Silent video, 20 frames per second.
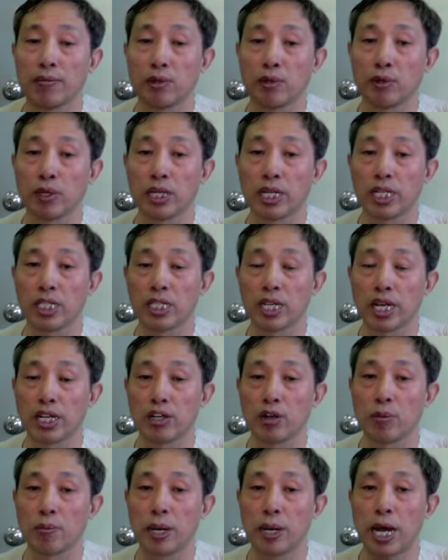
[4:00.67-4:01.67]
meridians on
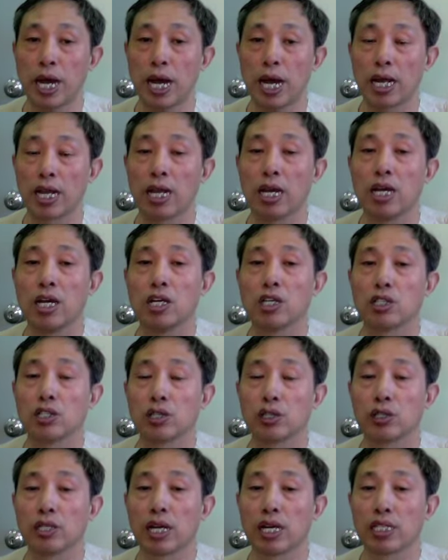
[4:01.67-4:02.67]
your back.
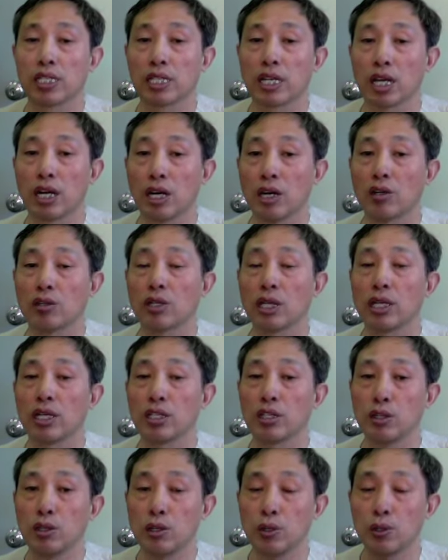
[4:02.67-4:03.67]
So that's how they
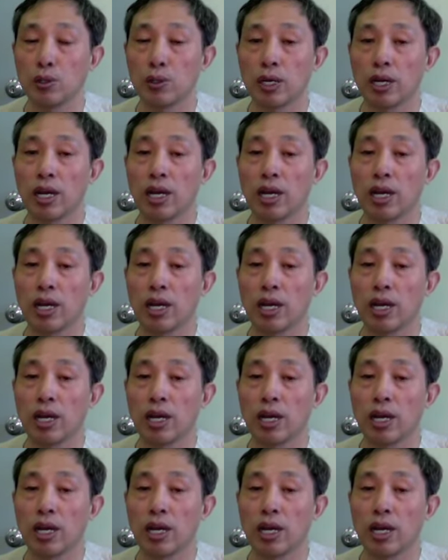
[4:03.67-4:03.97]
do.